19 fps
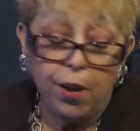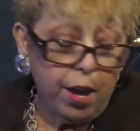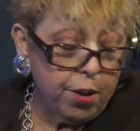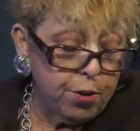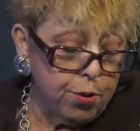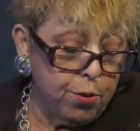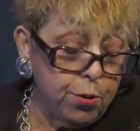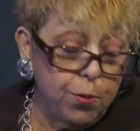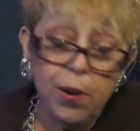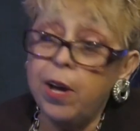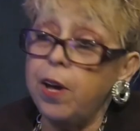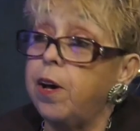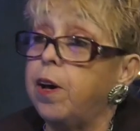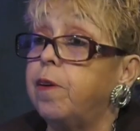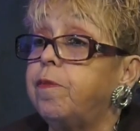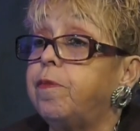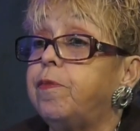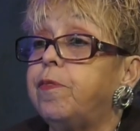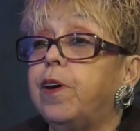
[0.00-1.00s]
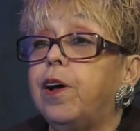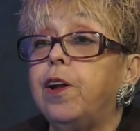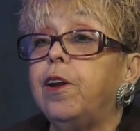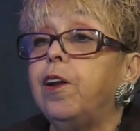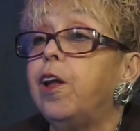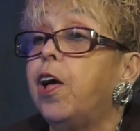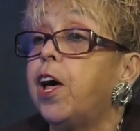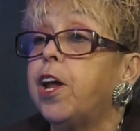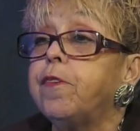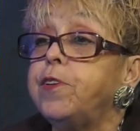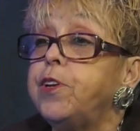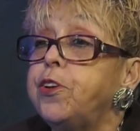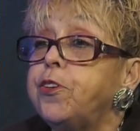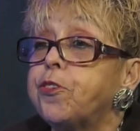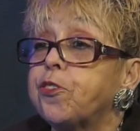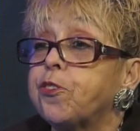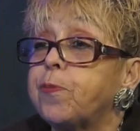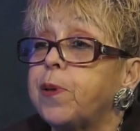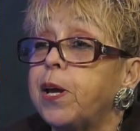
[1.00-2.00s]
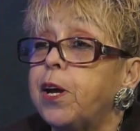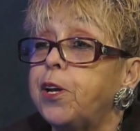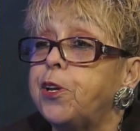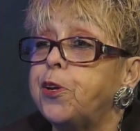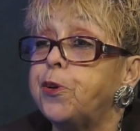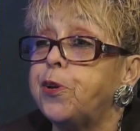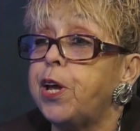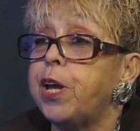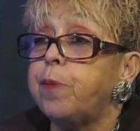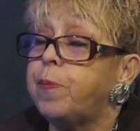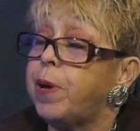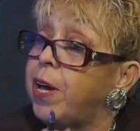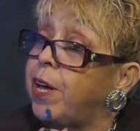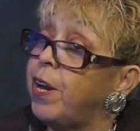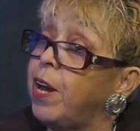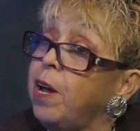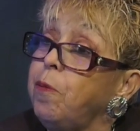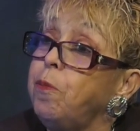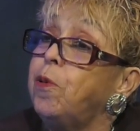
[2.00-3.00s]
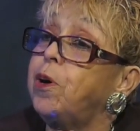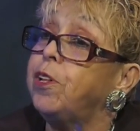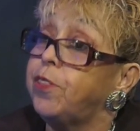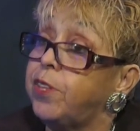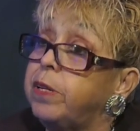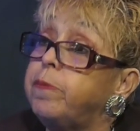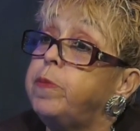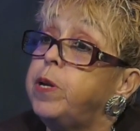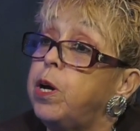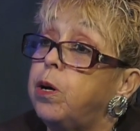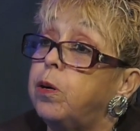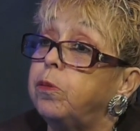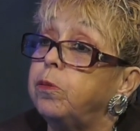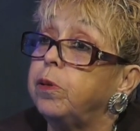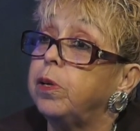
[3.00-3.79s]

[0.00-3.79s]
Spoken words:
You have a lot of initials behind your name, and I want them known.